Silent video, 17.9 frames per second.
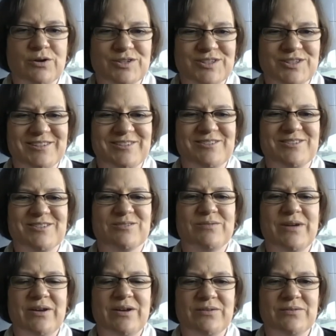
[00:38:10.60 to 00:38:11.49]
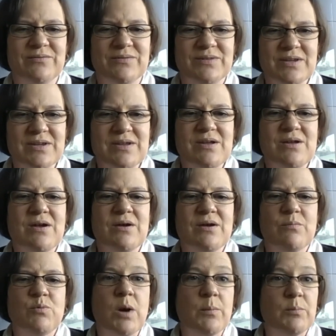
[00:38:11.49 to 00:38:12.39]
skills around
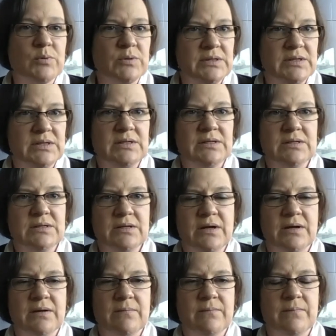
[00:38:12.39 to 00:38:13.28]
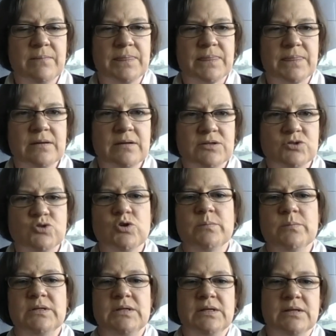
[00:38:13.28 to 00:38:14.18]
properly um,
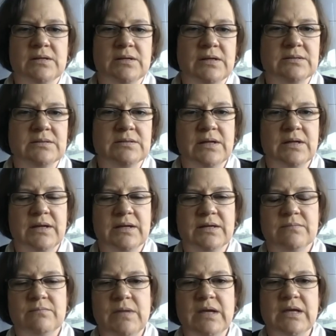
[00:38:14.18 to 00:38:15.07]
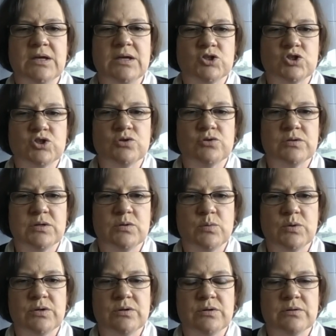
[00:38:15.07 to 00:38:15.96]
attributing and and making sure that
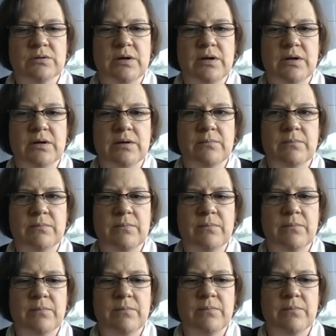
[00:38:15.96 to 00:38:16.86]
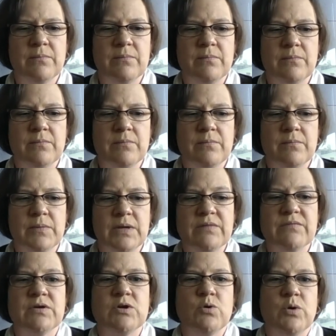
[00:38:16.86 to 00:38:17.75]
we're um,
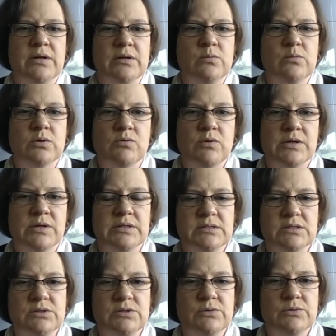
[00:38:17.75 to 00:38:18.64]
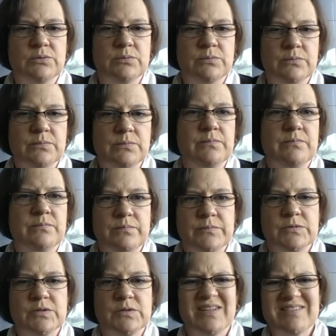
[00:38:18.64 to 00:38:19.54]
giving credit where credit's due.
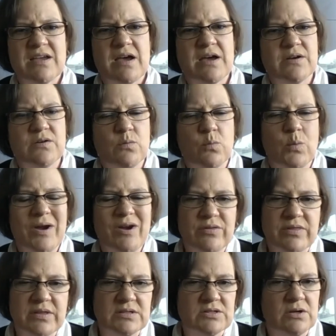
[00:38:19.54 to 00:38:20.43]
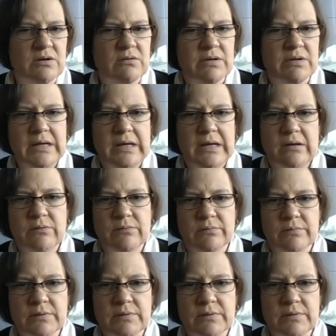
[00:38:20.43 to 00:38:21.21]
So that's kind of where things are right now.